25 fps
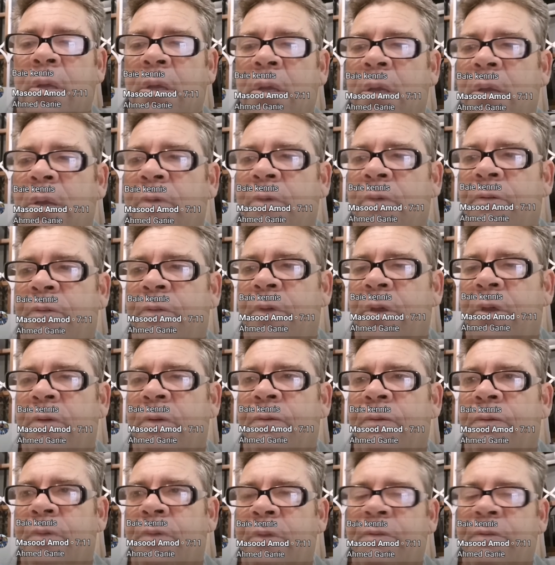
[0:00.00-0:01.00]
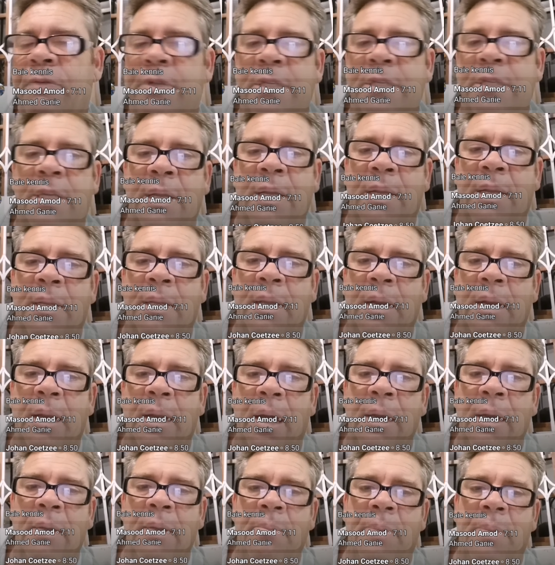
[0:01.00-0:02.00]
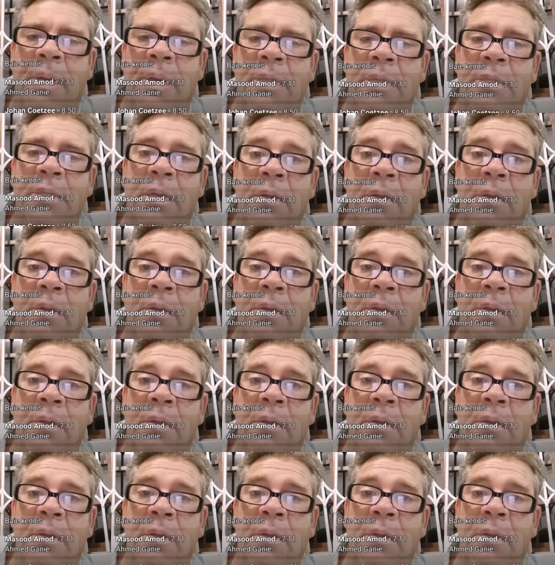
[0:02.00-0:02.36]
If it's the declining pressure,